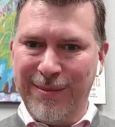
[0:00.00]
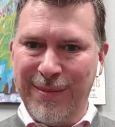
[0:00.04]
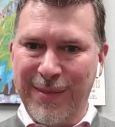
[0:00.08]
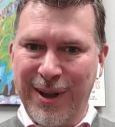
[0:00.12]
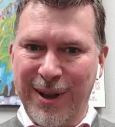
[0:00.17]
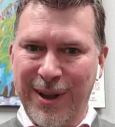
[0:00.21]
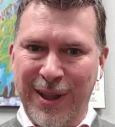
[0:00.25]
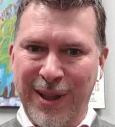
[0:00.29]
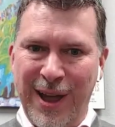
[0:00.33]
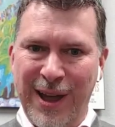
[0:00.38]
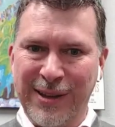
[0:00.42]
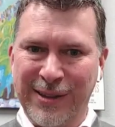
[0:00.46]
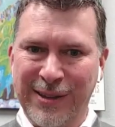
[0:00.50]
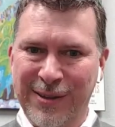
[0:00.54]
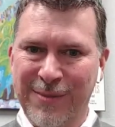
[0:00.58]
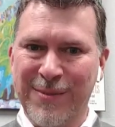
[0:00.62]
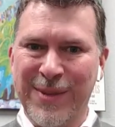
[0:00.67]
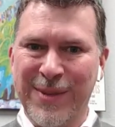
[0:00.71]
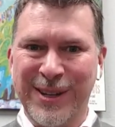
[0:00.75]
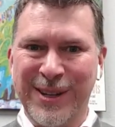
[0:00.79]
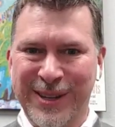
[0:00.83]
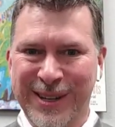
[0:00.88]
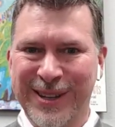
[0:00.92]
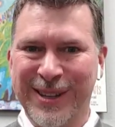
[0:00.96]
Eliza
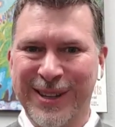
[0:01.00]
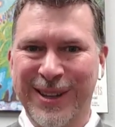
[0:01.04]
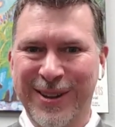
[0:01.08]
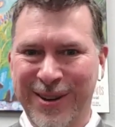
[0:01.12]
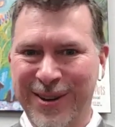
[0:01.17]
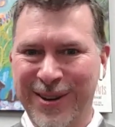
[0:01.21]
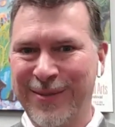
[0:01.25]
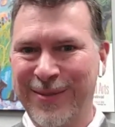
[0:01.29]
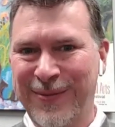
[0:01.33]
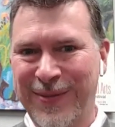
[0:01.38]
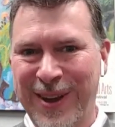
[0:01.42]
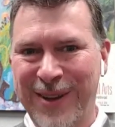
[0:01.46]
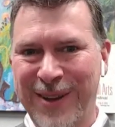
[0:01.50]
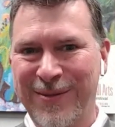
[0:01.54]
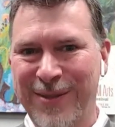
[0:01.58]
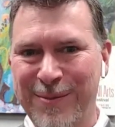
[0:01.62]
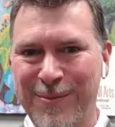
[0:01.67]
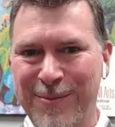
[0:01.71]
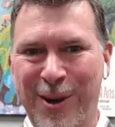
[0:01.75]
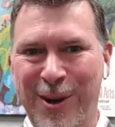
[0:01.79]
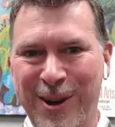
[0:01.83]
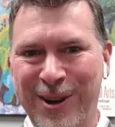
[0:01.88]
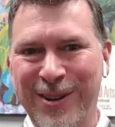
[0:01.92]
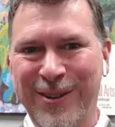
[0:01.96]
mentioned that her favorite
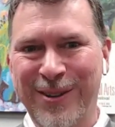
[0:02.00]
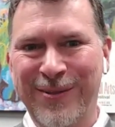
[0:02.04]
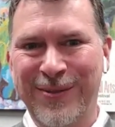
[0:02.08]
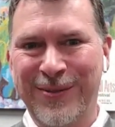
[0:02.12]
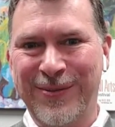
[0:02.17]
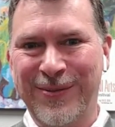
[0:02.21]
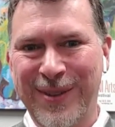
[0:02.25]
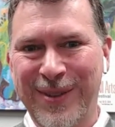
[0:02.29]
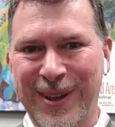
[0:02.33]
part of